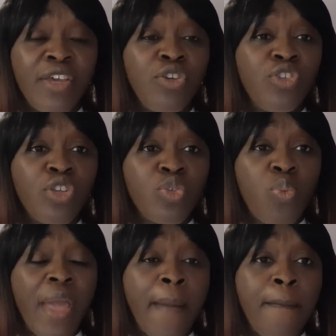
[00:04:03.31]
you don't
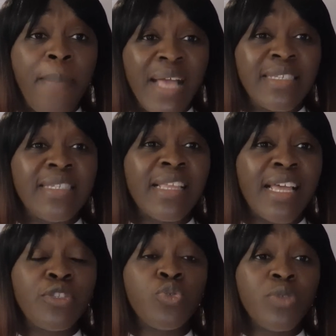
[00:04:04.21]
wear pants that
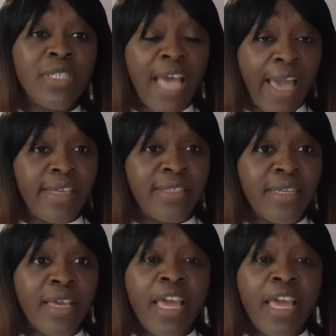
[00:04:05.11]
are too tight.